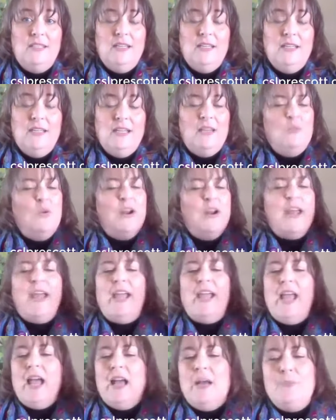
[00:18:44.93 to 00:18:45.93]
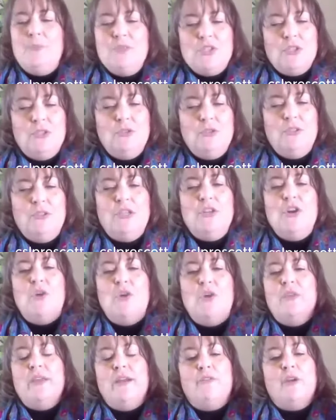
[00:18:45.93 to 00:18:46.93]
And what I absolutely know
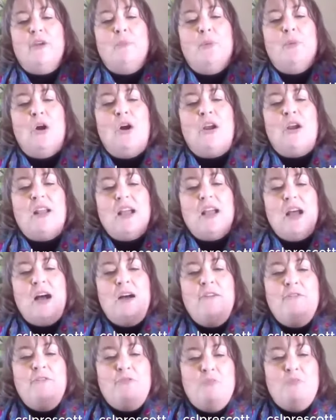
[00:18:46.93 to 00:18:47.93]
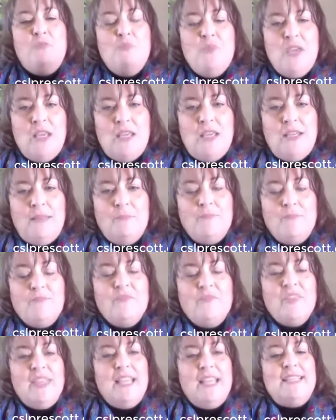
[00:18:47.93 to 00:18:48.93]
with every part of me
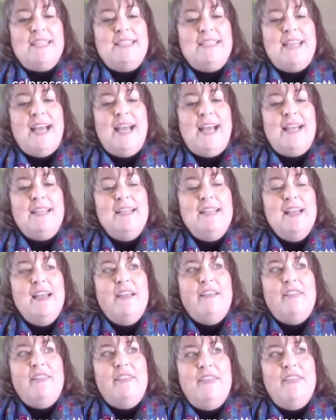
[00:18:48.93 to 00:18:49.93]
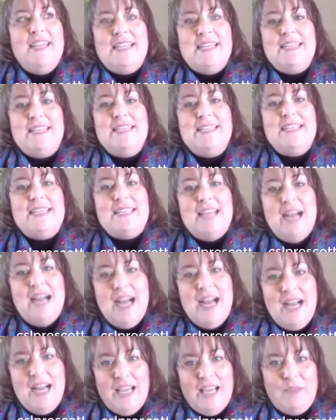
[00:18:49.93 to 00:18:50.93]
is that this is a
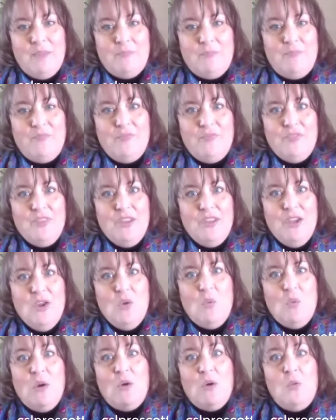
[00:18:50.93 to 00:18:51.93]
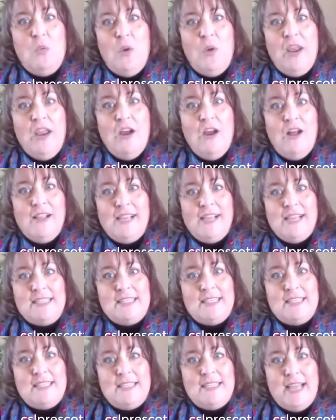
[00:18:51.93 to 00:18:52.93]
time where we all get
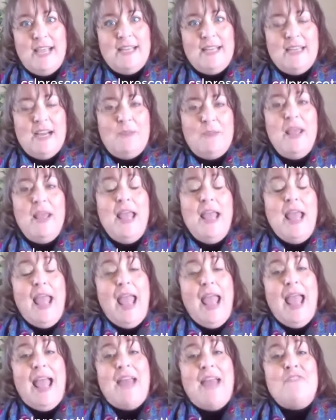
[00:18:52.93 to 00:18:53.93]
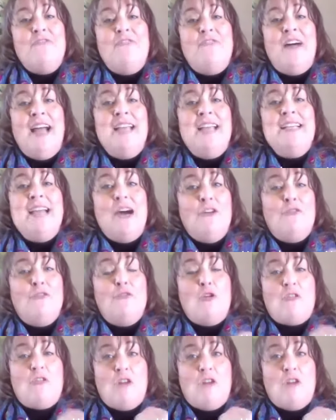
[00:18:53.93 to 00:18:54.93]
to stand up and find out
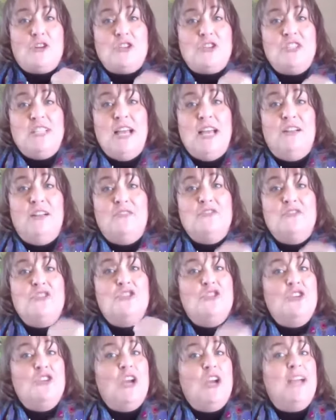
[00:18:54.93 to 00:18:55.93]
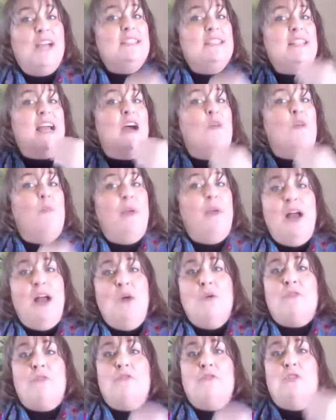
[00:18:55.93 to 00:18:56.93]
for ourselves just how
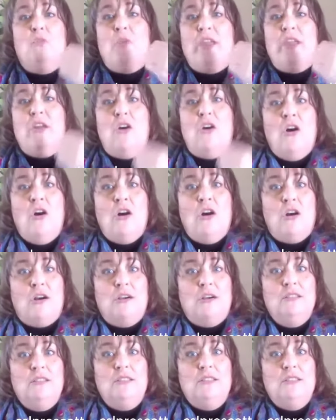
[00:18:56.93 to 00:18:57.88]
powerful we are.